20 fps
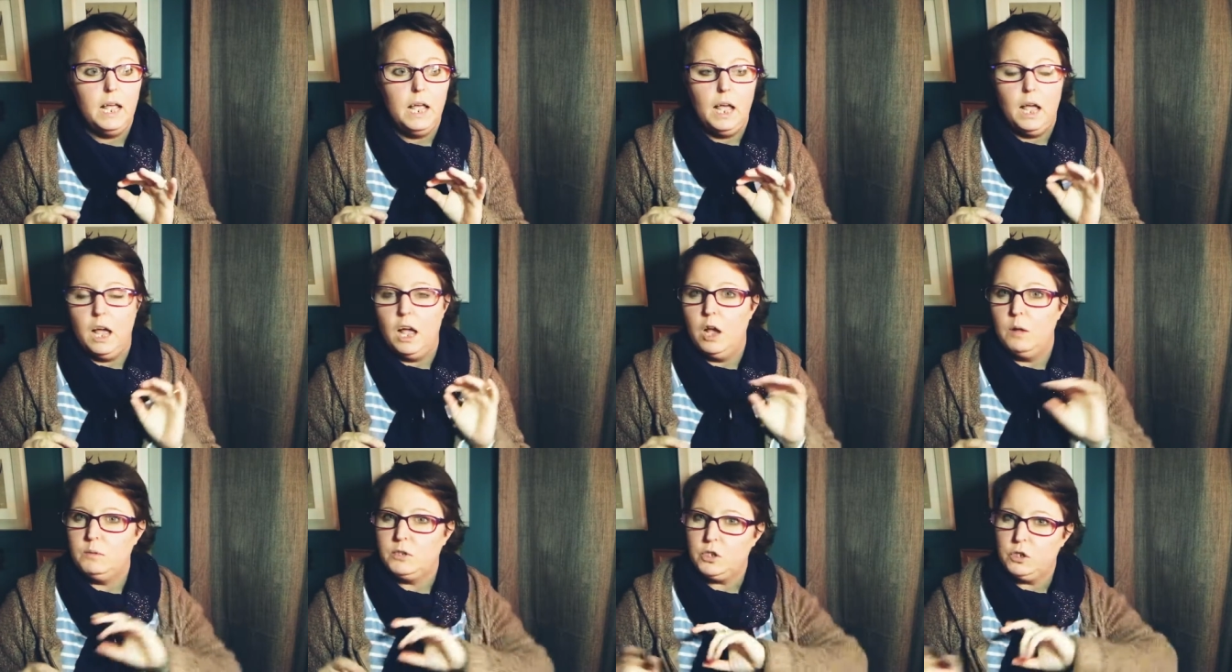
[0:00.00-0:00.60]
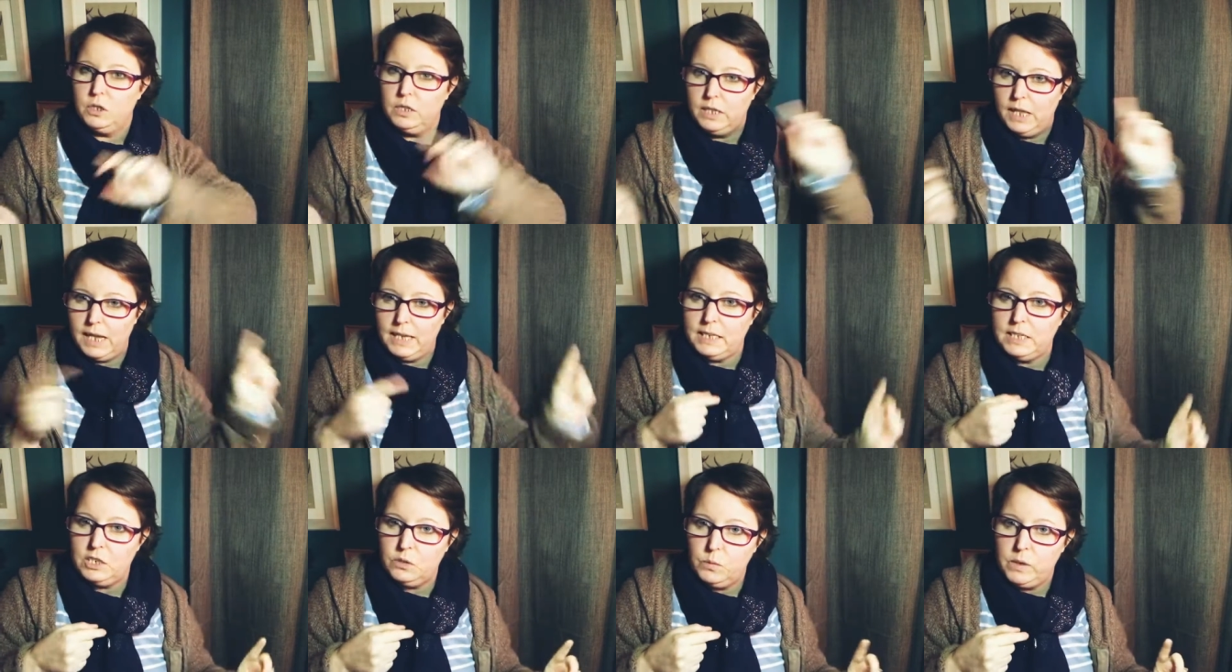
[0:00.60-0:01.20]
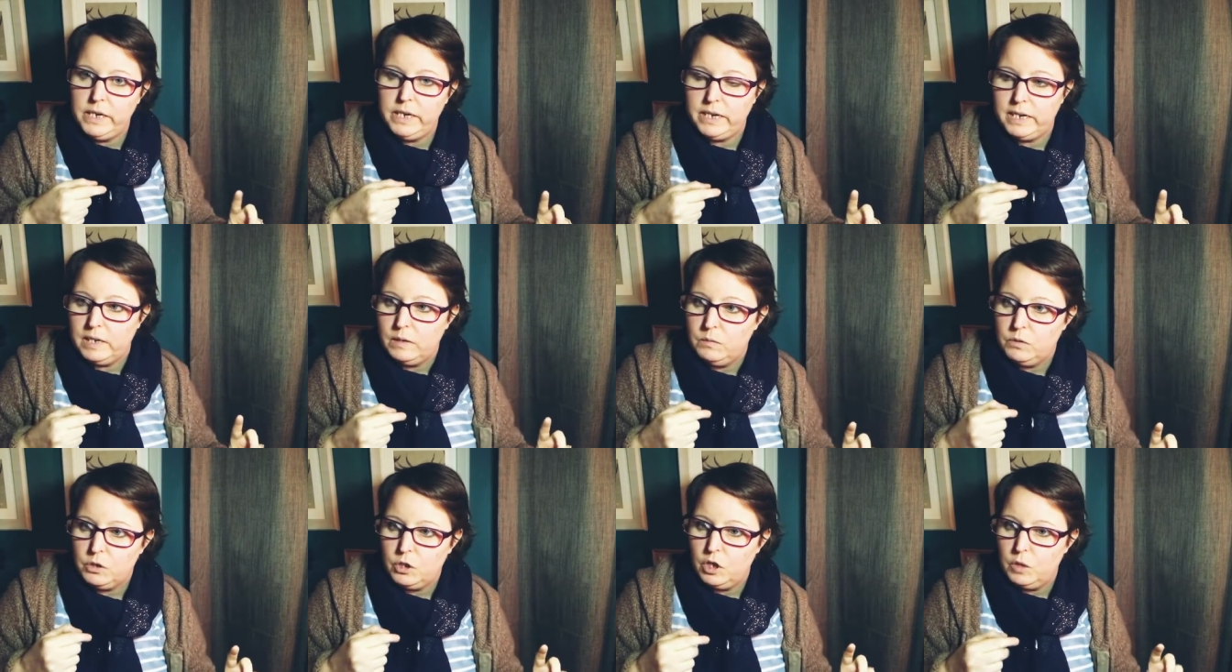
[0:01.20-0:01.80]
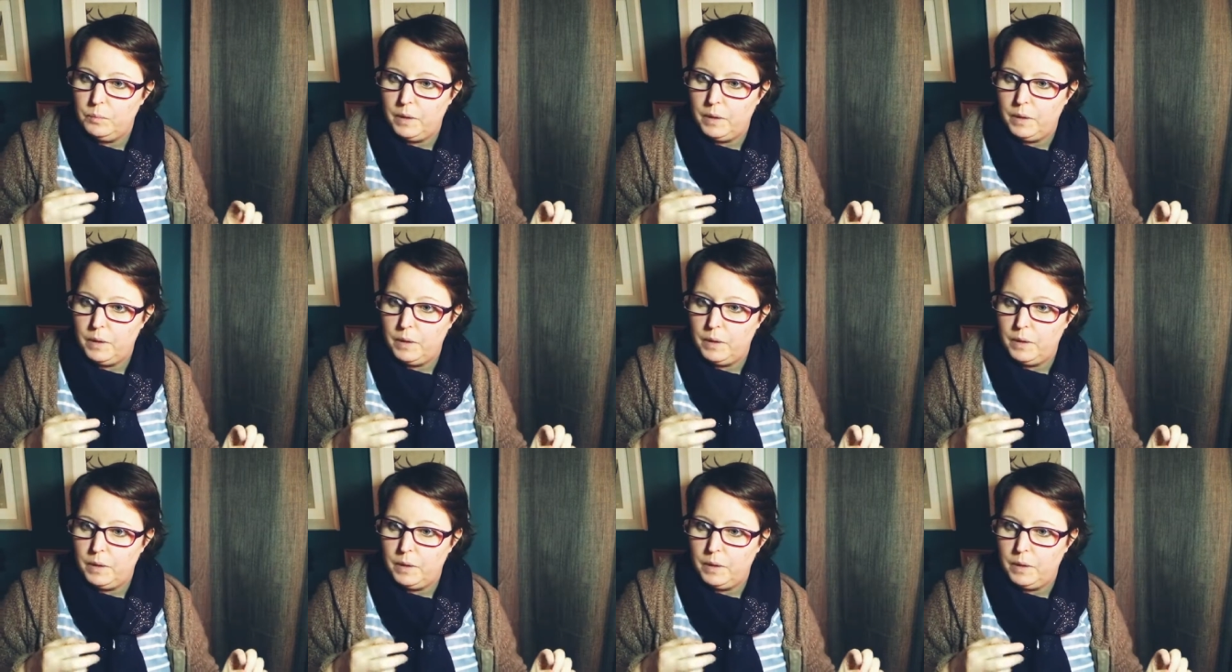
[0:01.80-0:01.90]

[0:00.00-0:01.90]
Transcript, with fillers: Um, so last week it was all